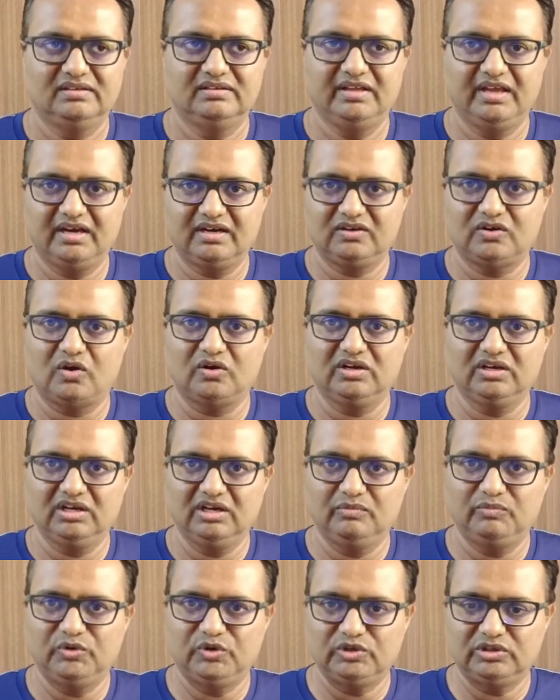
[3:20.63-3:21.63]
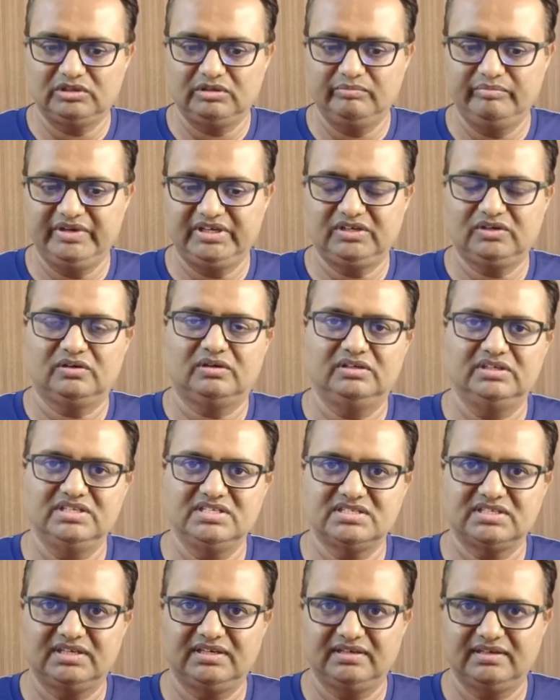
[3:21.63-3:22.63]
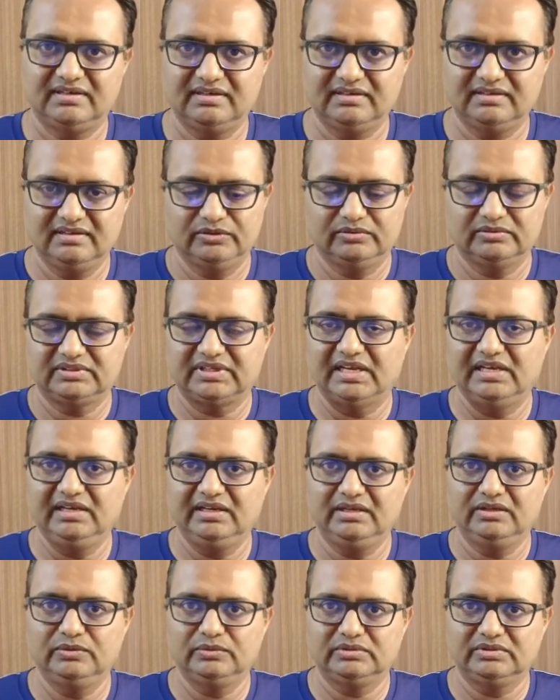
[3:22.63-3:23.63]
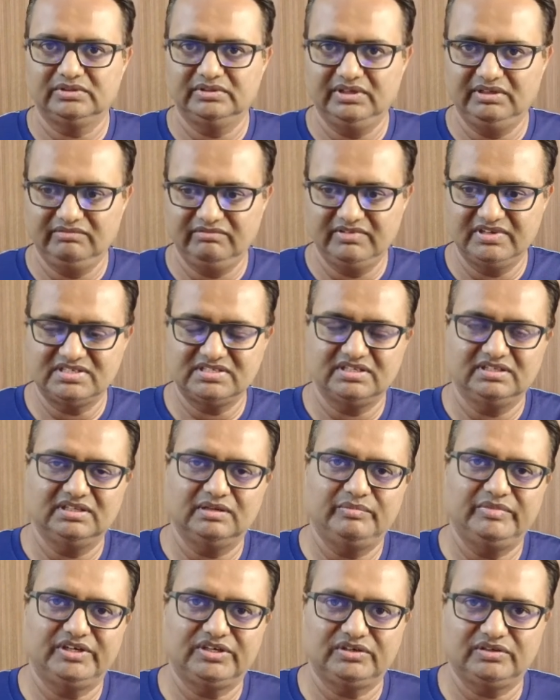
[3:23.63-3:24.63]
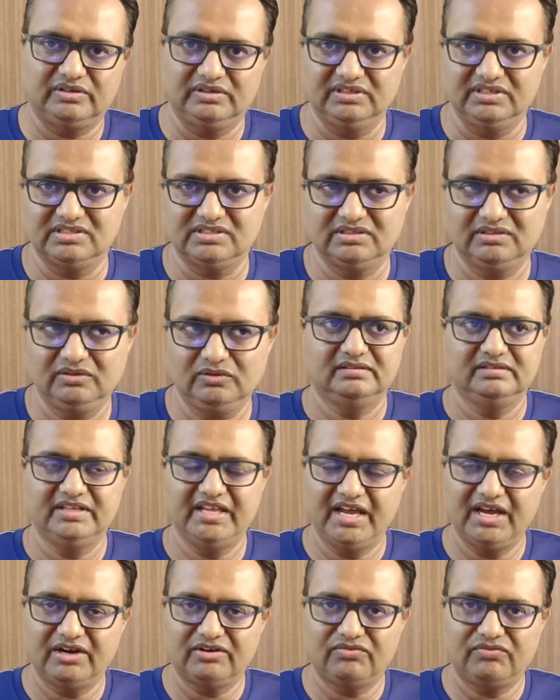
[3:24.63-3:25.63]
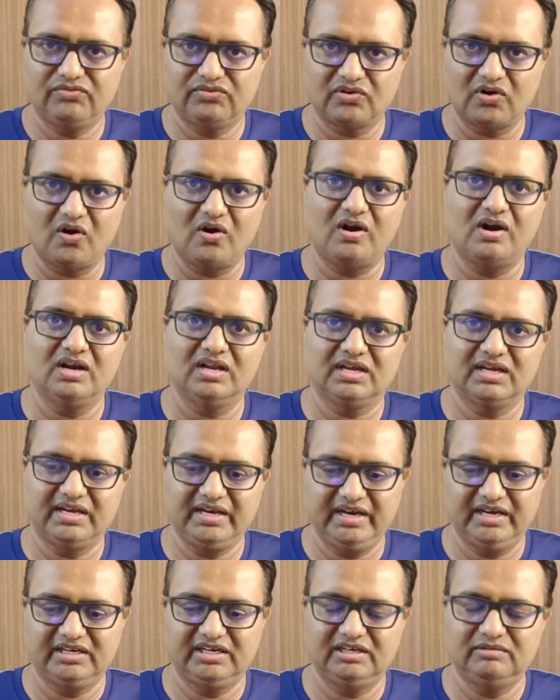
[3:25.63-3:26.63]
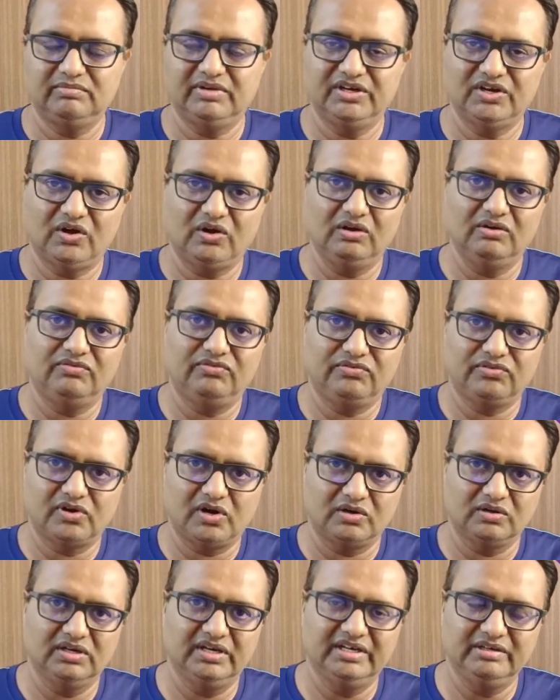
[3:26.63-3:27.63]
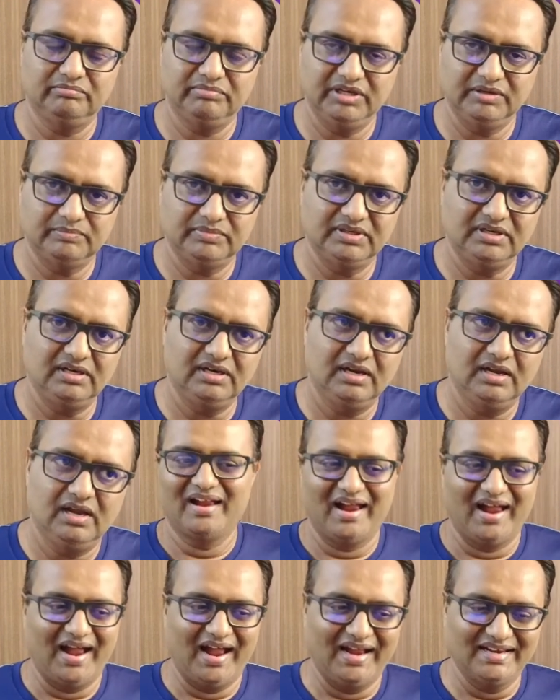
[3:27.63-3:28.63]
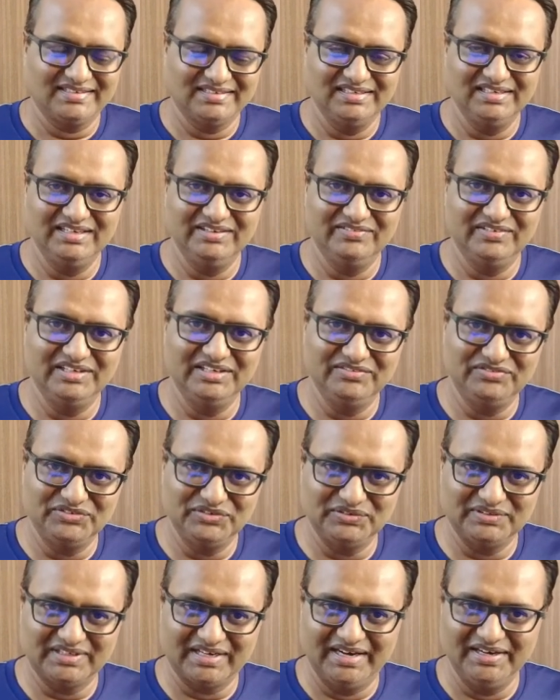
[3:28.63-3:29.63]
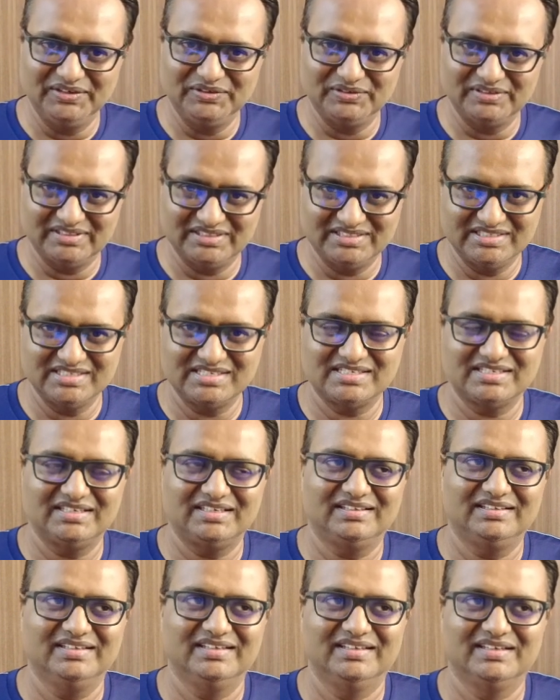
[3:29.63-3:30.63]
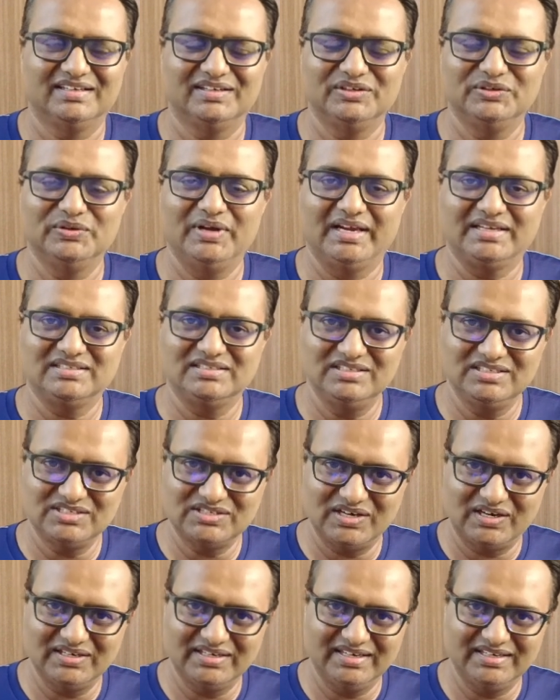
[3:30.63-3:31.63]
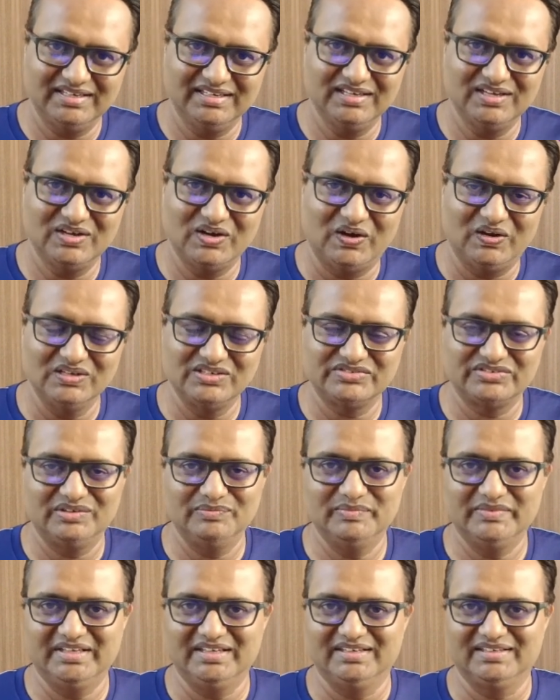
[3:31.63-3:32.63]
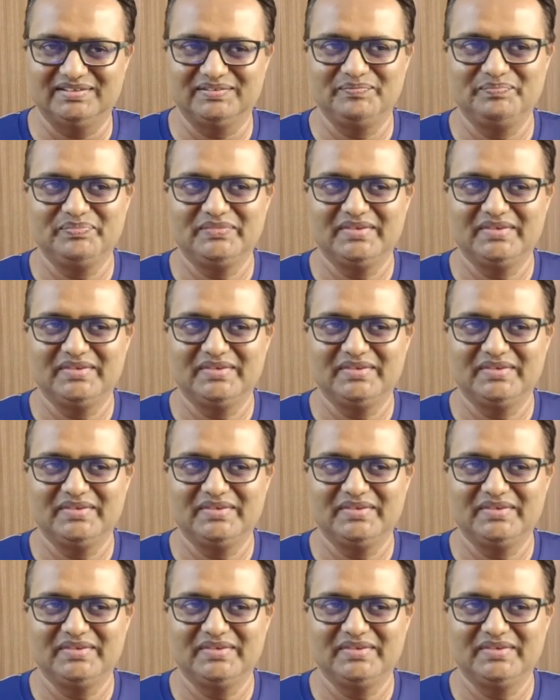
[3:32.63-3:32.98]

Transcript: they are talking about bitcoins and telling you to invest in the bitcoins. They are fraud created by all fraudulent people. Actually, even if you try to register there, you actually start getting calls from there,